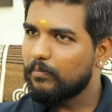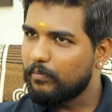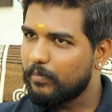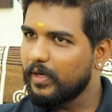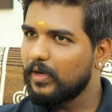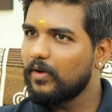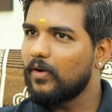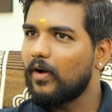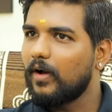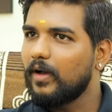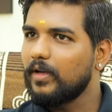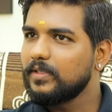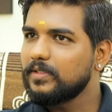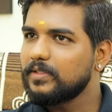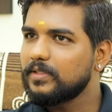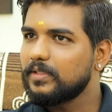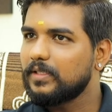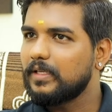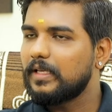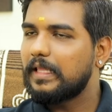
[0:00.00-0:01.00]

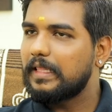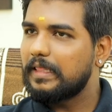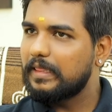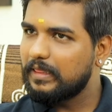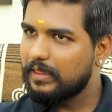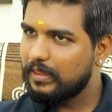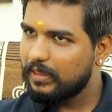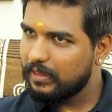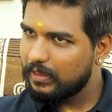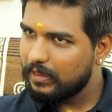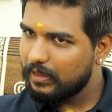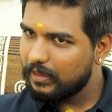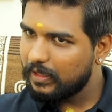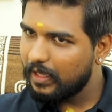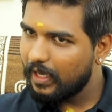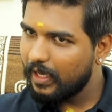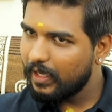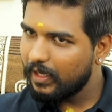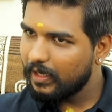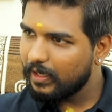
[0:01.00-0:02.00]
Because
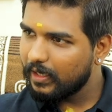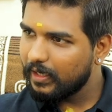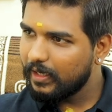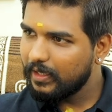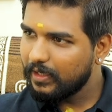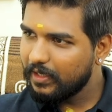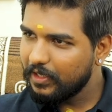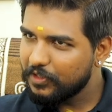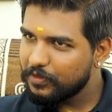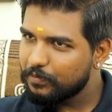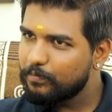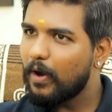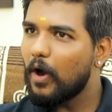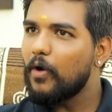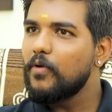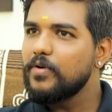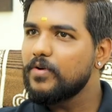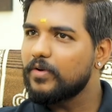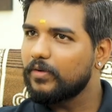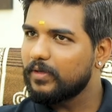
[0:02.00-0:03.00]
there it is
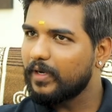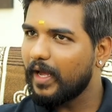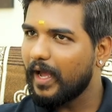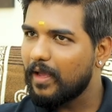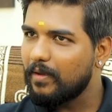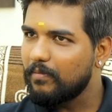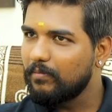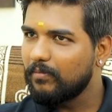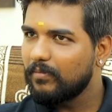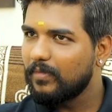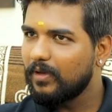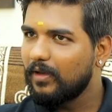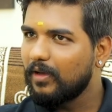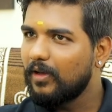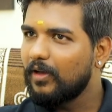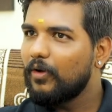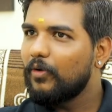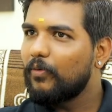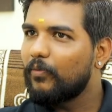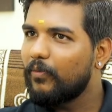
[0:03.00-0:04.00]
bound to time,
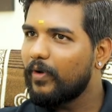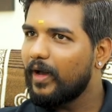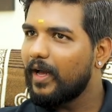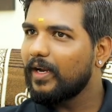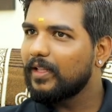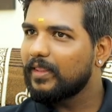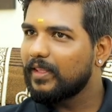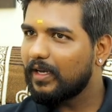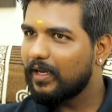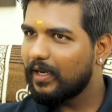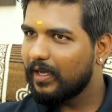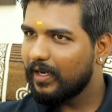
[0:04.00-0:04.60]
where the